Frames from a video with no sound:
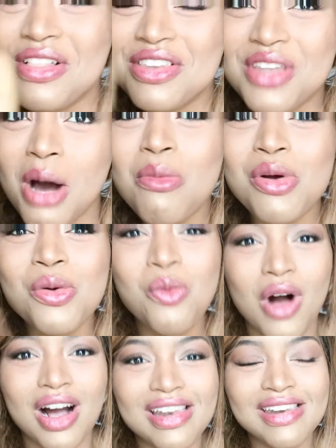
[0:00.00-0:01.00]
number
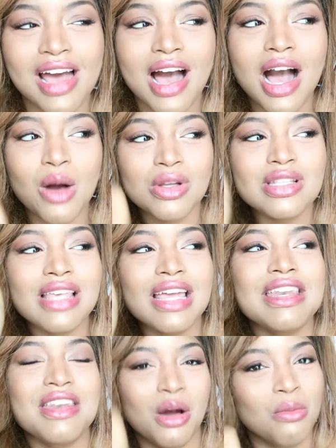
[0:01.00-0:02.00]
one, I would
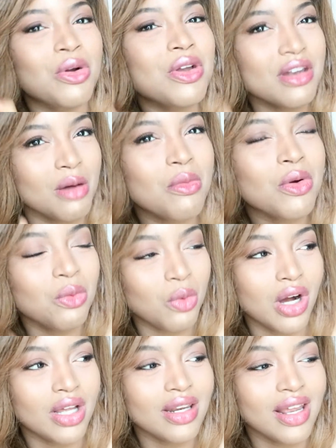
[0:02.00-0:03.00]
say number number
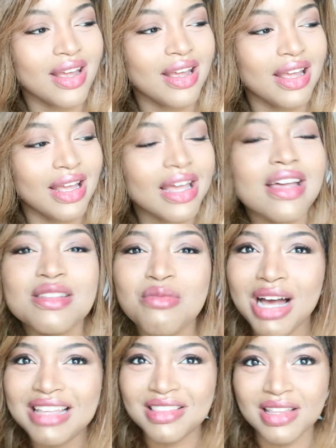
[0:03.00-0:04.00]
one is
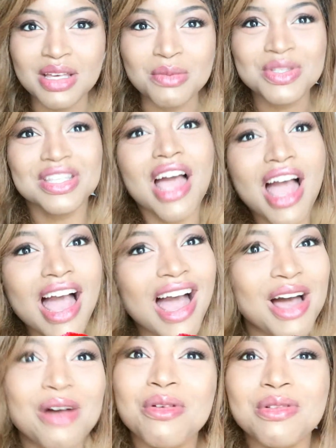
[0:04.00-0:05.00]
my lips.
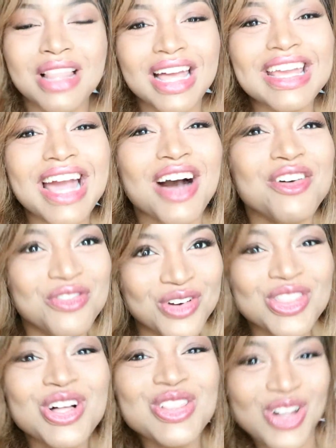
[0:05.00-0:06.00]
Uh, like
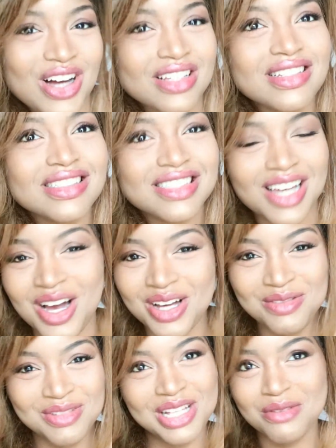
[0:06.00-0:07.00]
for the longest
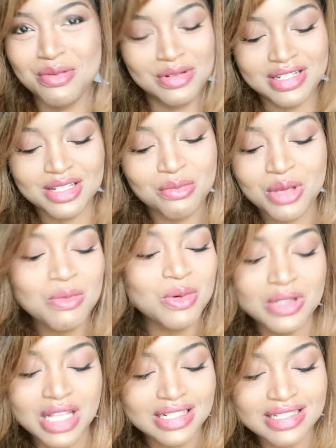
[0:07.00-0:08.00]
time, like just
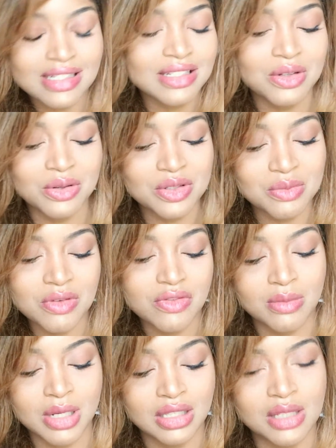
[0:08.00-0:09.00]
people like just noticed me
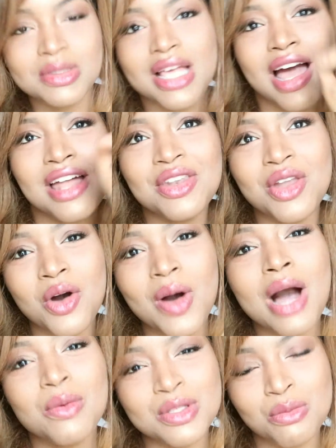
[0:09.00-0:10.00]
for my lips. And no,
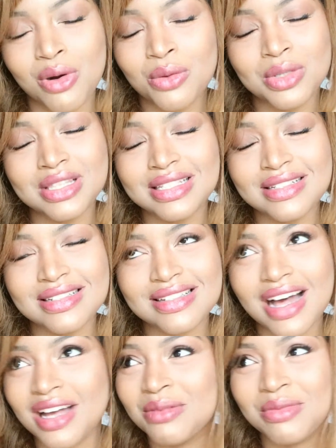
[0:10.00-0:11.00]
I was born with these.
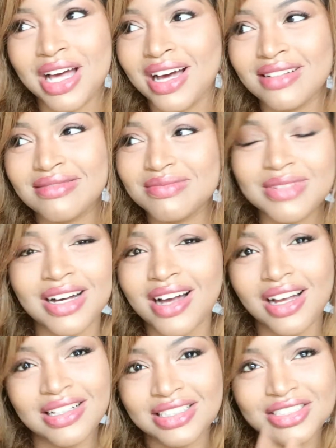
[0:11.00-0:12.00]
I am not a
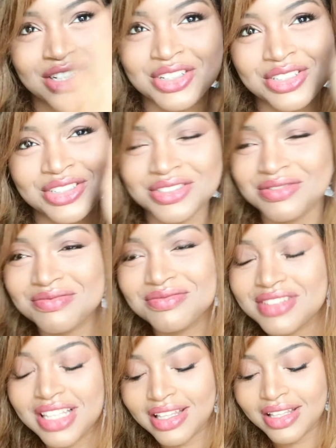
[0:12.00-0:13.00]
Kylie Jenner
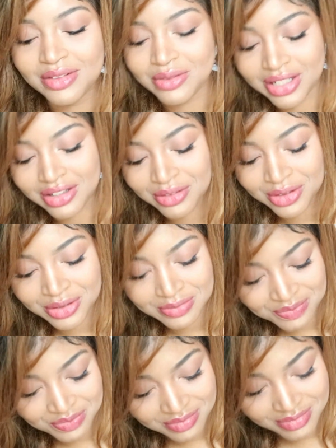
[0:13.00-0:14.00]
thingy, whatever.
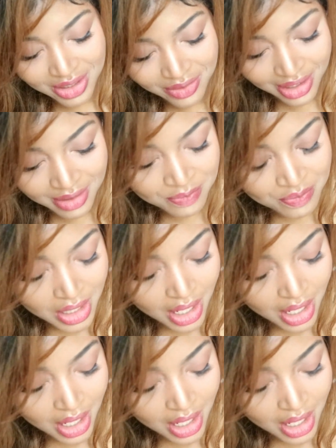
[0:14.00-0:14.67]
Okay.